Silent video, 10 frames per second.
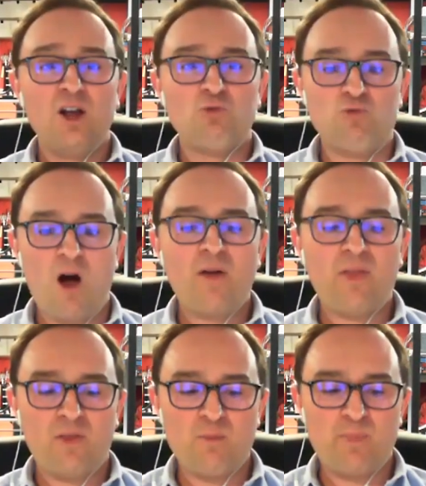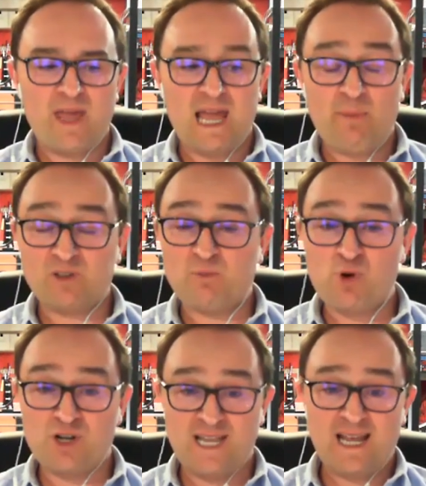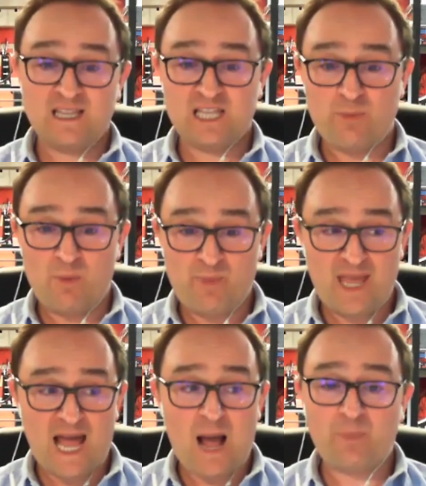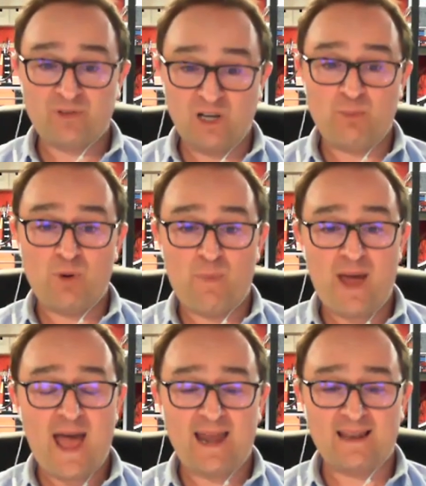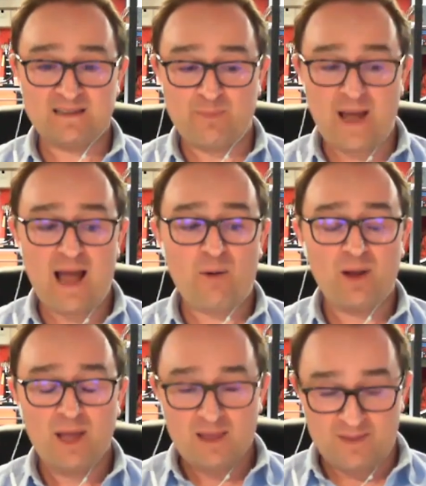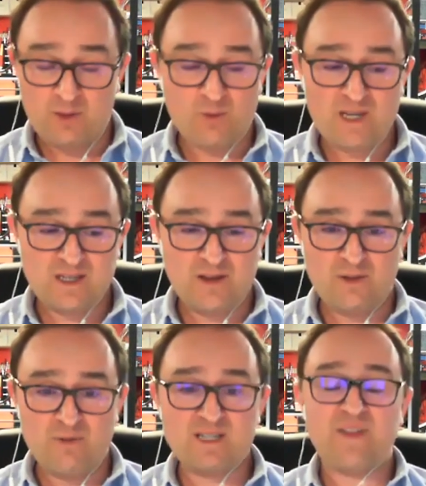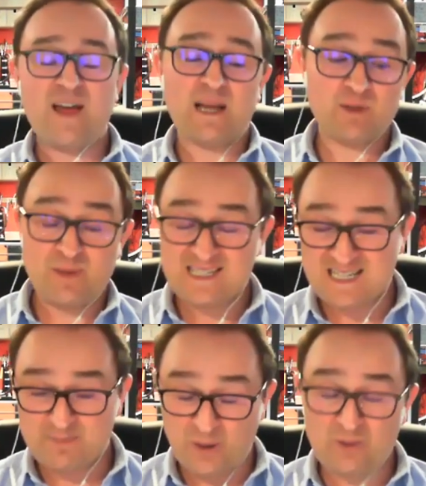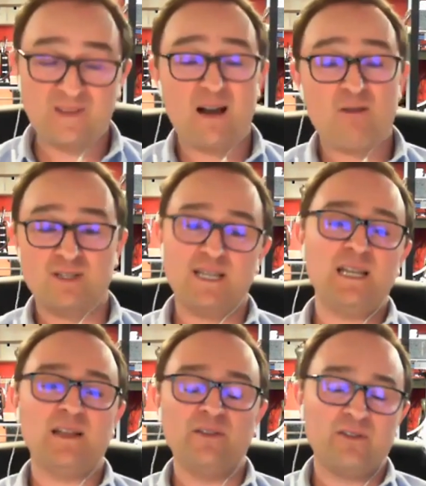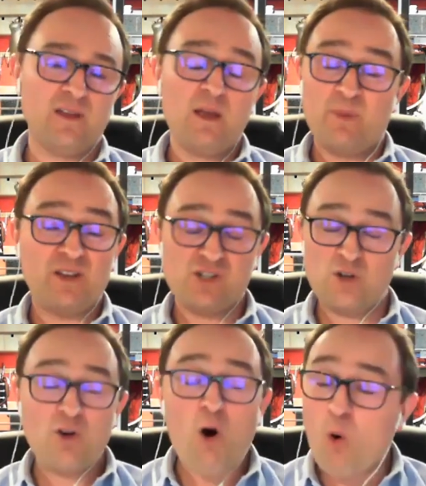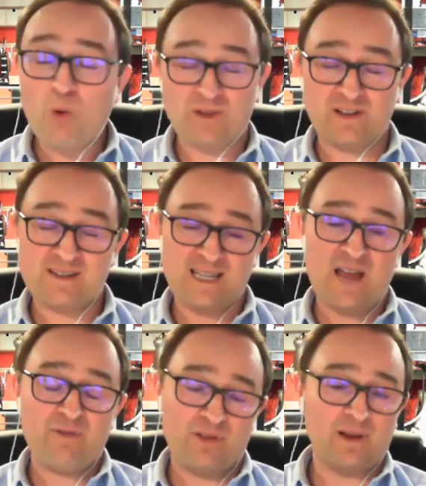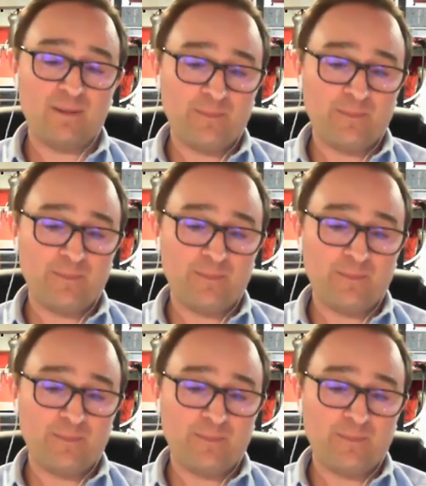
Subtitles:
rather than being able to predict them and be absolutely prepared. It's about the reason for adaptability is building that resilience, because you're not always going to see everything.